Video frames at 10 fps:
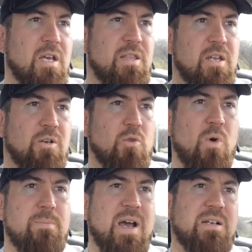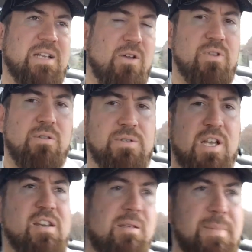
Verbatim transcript: and then on the way back down the other side of the